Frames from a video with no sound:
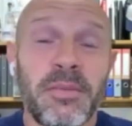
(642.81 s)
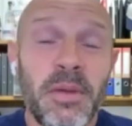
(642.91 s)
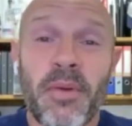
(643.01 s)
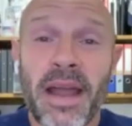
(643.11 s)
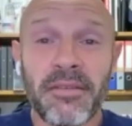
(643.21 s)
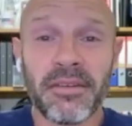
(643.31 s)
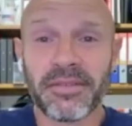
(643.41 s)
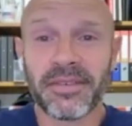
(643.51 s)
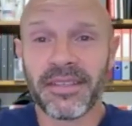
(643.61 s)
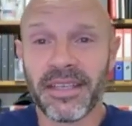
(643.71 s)
be proud of,
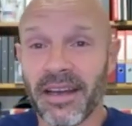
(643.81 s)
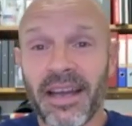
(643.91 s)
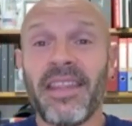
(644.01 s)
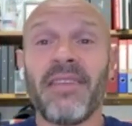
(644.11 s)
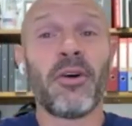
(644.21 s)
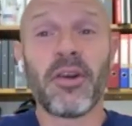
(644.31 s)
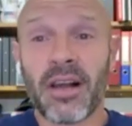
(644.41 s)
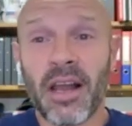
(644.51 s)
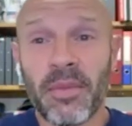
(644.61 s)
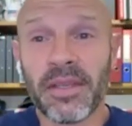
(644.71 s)
you know, and they've got a
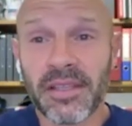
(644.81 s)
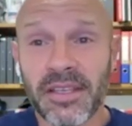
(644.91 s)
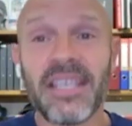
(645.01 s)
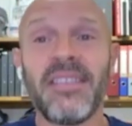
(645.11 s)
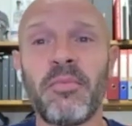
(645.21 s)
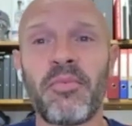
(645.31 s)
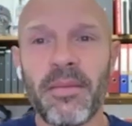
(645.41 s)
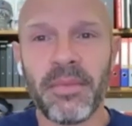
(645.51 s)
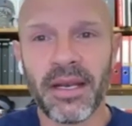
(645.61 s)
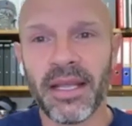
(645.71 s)
club that's in the
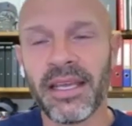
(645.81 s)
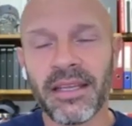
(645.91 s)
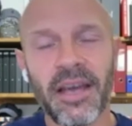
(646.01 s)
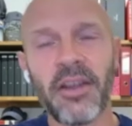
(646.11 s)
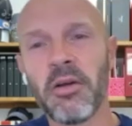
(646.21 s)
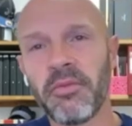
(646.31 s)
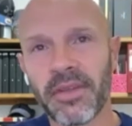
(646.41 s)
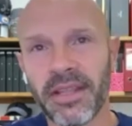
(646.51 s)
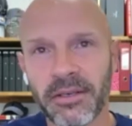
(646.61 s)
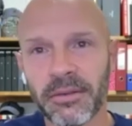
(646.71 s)
Premier League, and
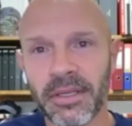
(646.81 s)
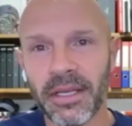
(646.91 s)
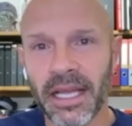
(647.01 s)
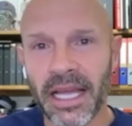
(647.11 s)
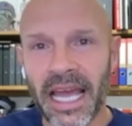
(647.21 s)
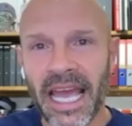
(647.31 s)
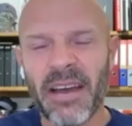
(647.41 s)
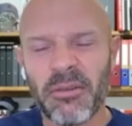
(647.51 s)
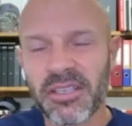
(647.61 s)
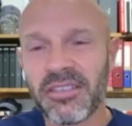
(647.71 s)
hopefully
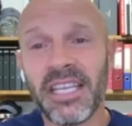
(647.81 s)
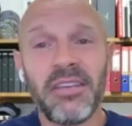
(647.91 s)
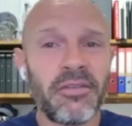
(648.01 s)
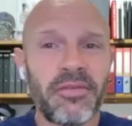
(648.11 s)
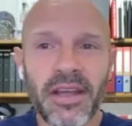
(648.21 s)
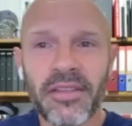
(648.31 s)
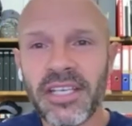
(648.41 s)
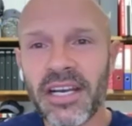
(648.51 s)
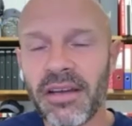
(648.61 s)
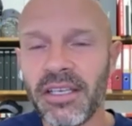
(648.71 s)
it'll continue for another
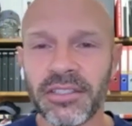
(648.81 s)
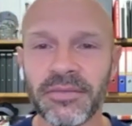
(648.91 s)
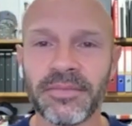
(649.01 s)
generation.